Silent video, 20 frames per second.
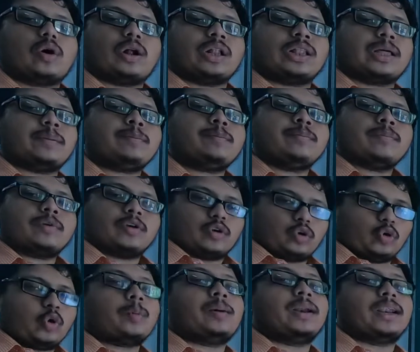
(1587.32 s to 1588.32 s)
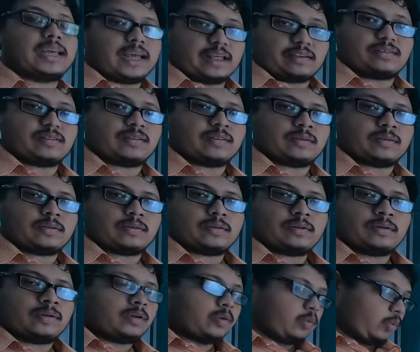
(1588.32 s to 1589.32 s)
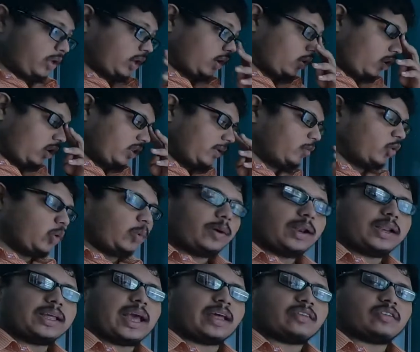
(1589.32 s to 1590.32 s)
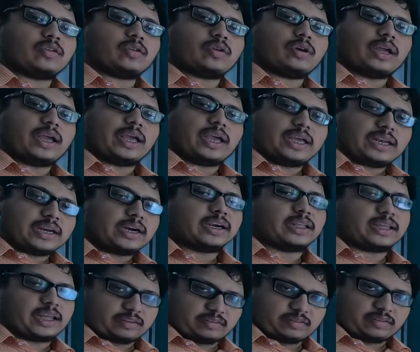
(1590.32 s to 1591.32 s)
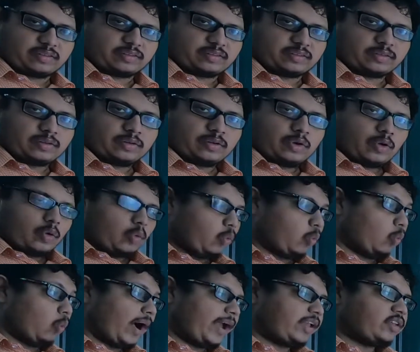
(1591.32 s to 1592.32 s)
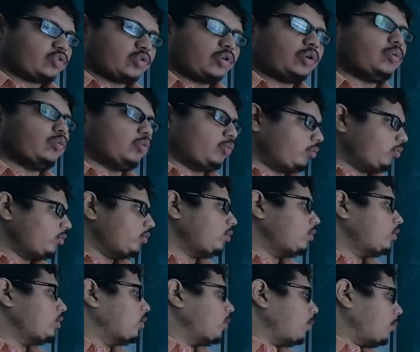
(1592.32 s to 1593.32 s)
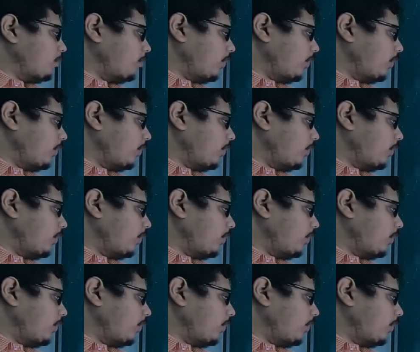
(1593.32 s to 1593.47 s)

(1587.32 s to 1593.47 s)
call them noble gases. We can call them noble gases and inert gases. Why so?